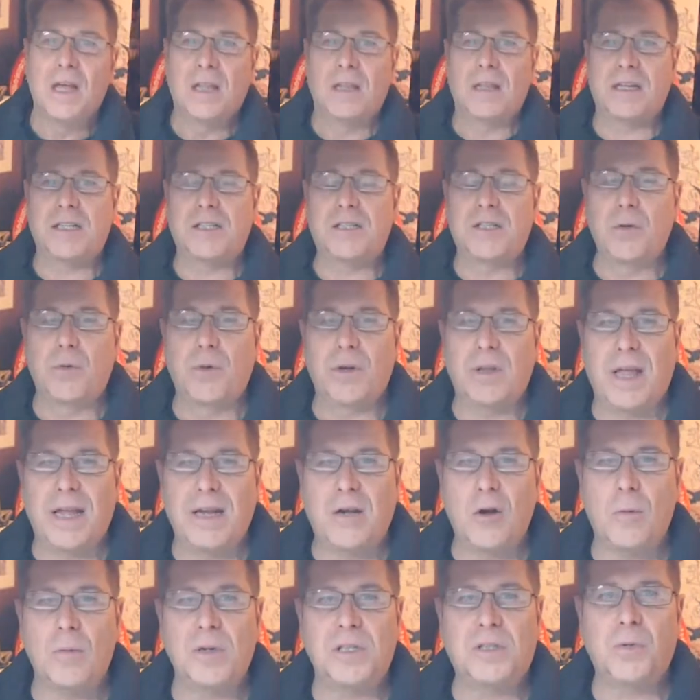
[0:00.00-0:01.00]
Let's do it
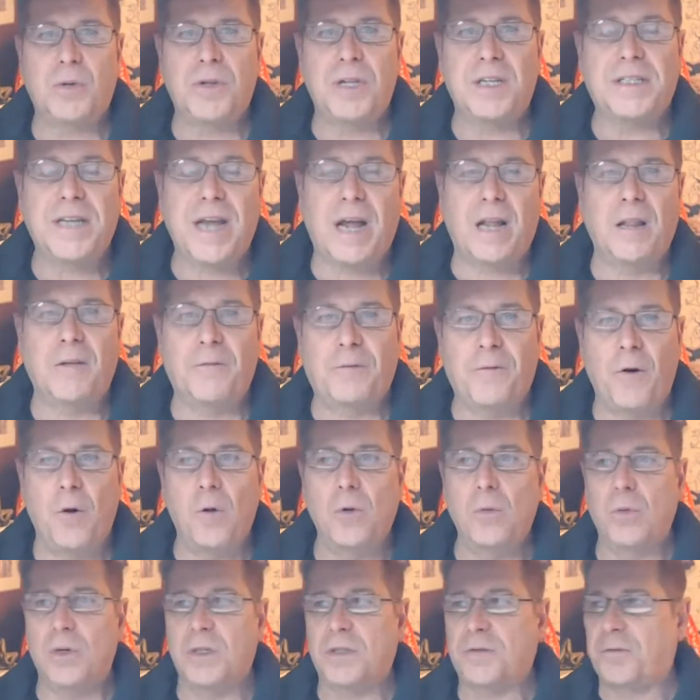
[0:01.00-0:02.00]
like almost when the
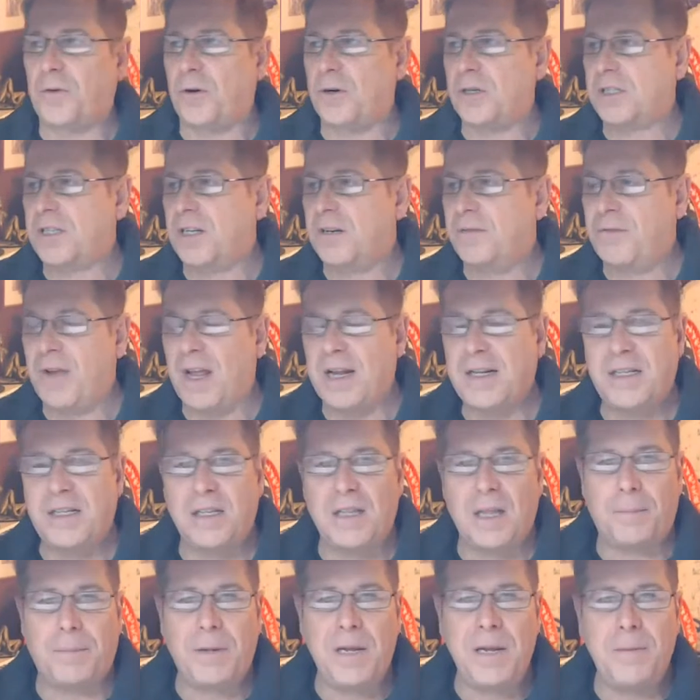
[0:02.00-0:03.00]
telephone was first
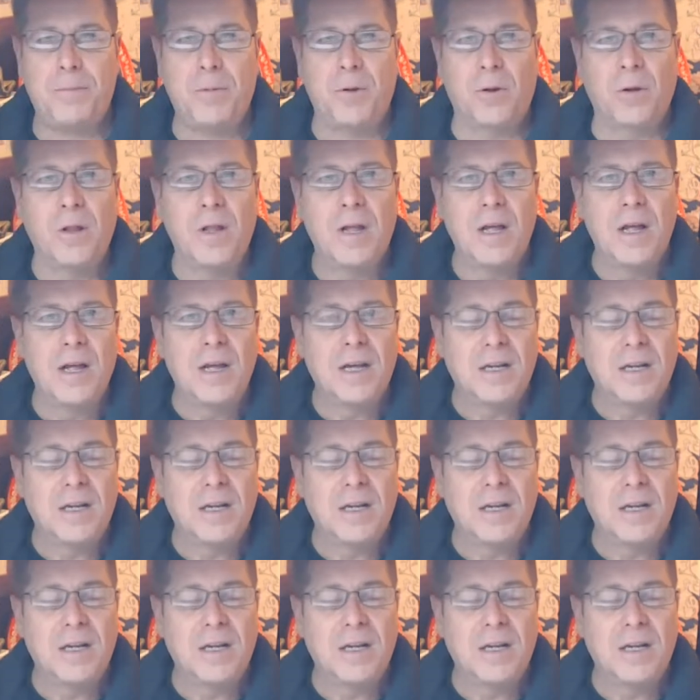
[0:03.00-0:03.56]
invented, that people